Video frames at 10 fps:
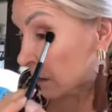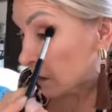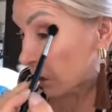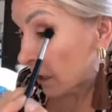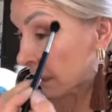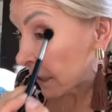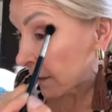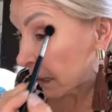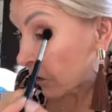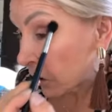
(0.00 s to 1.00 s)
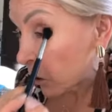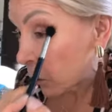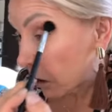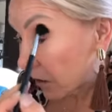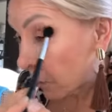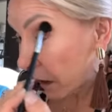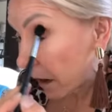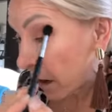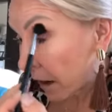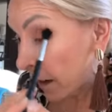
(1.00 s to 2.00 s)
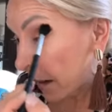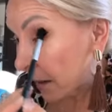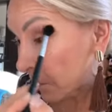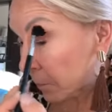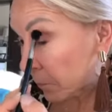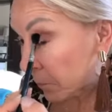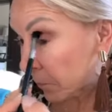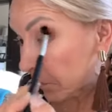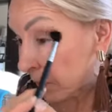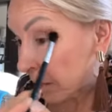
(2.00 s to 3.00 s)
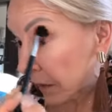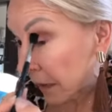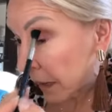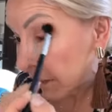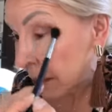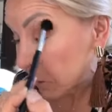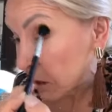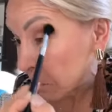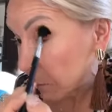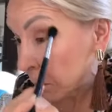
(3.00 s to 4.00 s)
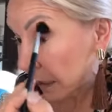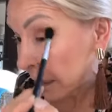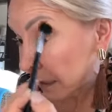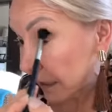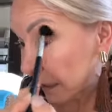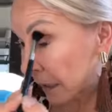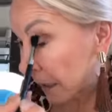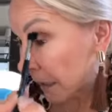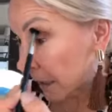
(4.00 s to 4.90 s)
starting at the outer corner of my eye and then I'm just blending it